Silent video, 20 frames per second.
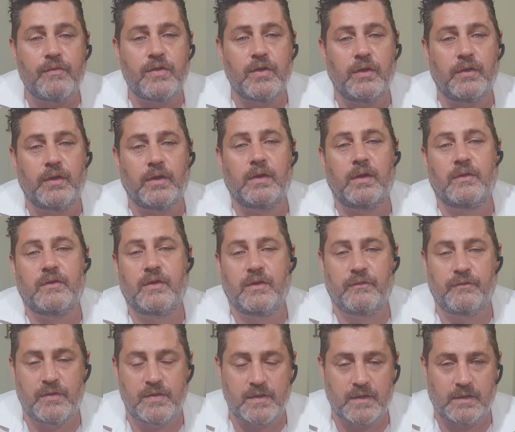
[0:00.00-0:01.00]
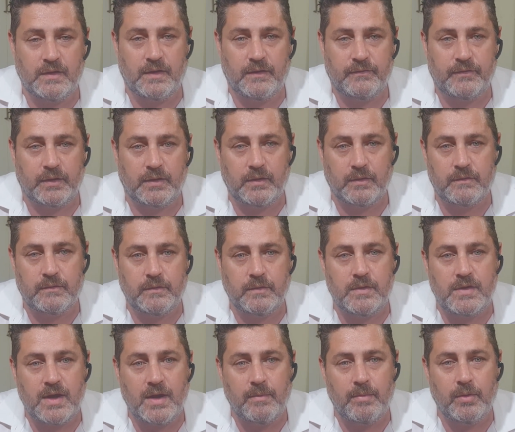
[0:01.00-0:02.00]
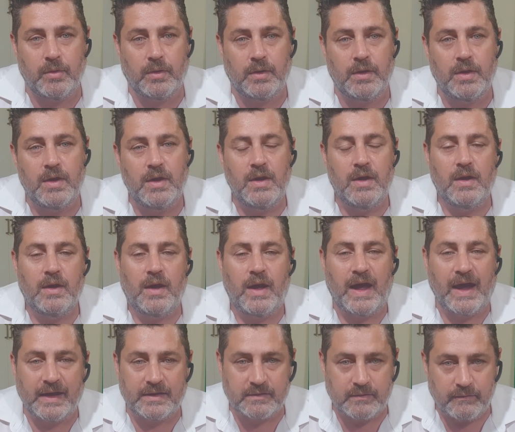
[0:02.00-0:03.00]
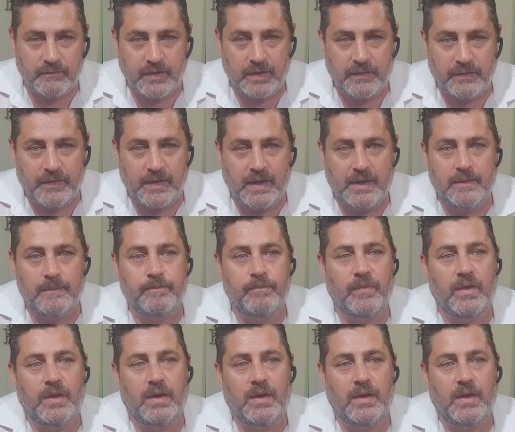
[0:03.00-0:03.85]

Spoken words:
so you don't actually physically have to go through Yabba and activate that.